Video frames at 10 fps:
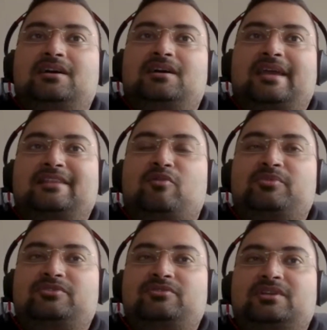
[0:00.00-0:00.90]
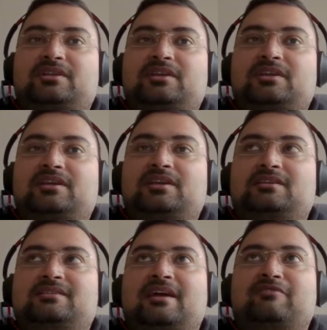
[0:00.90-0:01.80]
get the
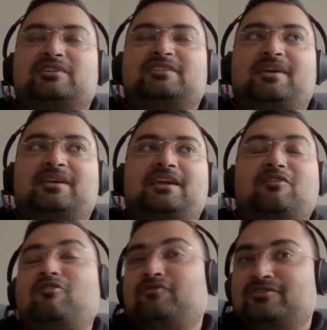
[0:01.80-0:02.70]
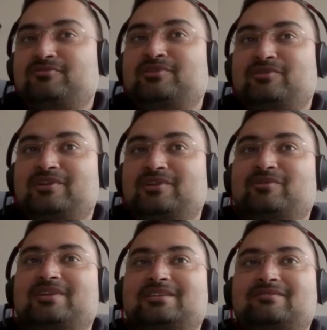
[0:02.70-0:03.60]
opportunities. I was expecting an offer to be rolled
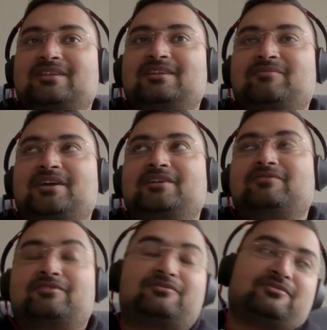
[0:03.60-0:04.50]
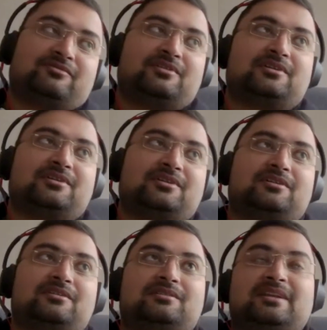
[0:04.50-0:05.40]
out as well by one of the
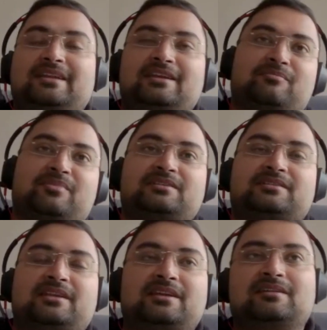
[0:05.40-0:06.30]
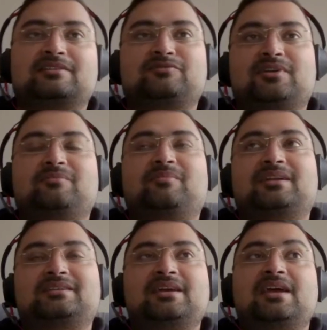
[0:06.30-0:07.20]
leading companies in here as well. But
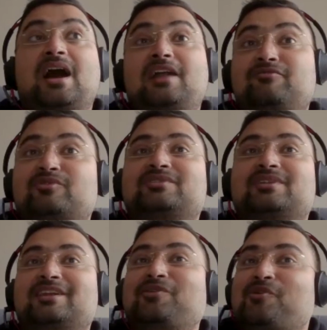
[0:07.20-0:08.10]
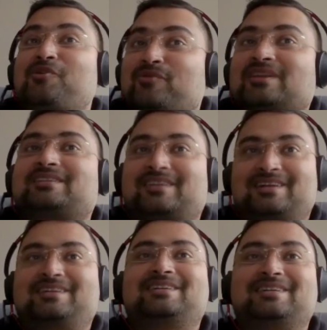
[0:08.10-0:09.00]
unfortunately, COVID
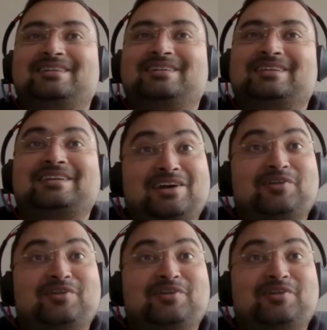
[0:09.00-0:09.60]
stuck the entire